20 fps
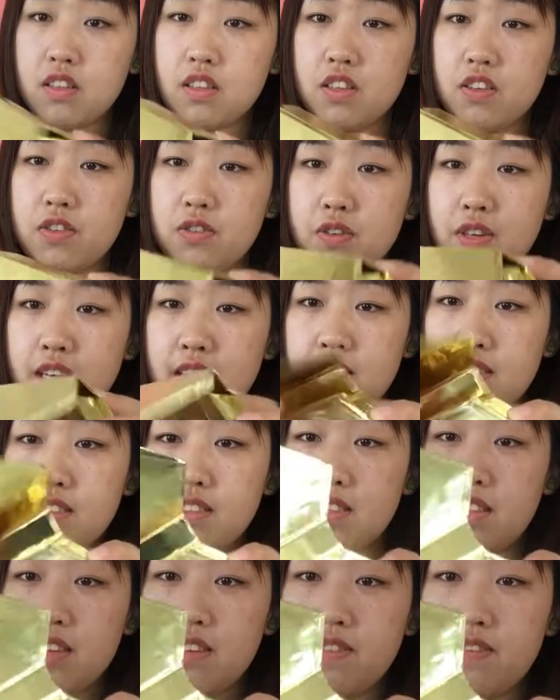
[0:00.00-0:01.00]
You can
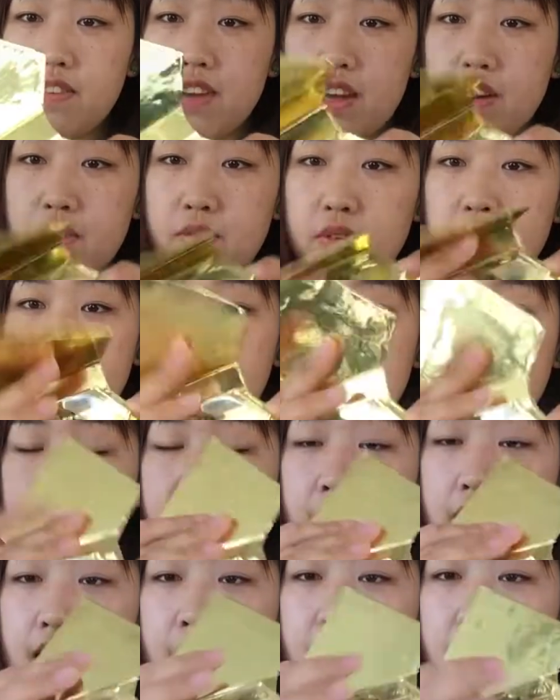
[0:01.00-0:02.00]
see very
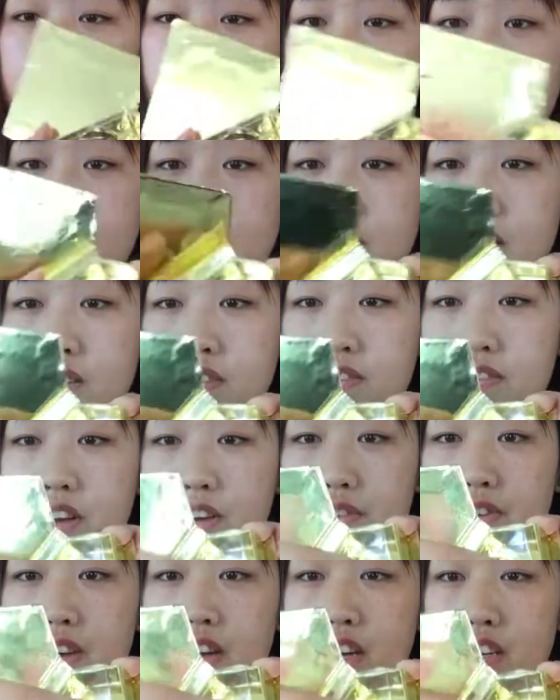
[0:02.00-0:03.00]
shiny,
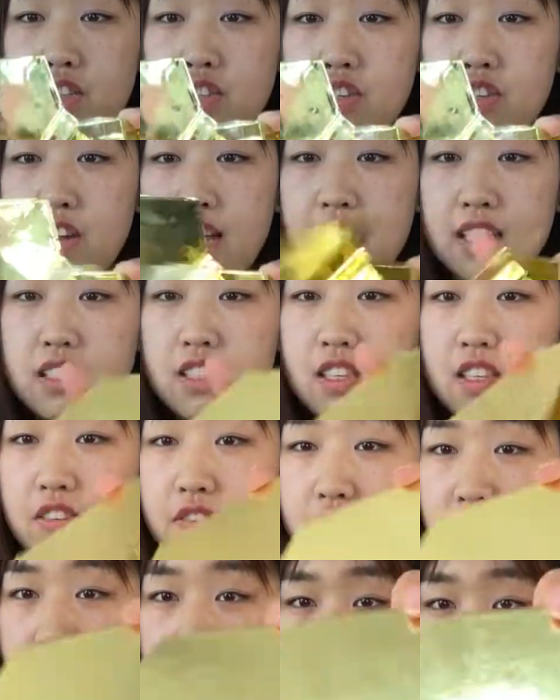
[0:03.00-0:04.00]
very
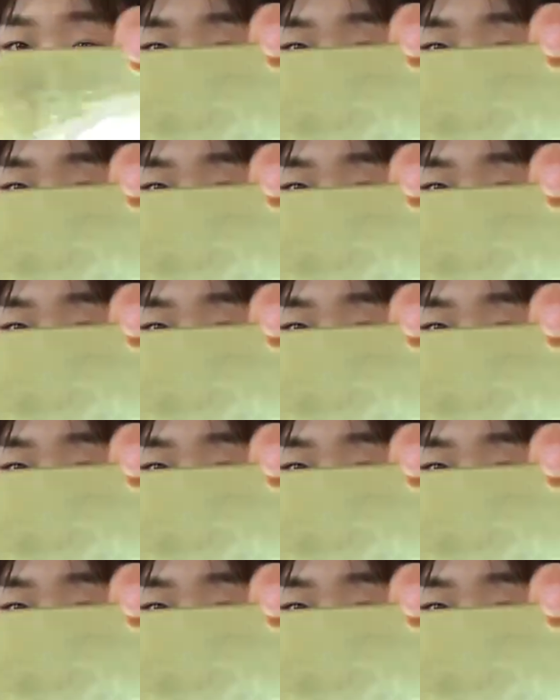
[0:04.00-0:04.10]
attractive.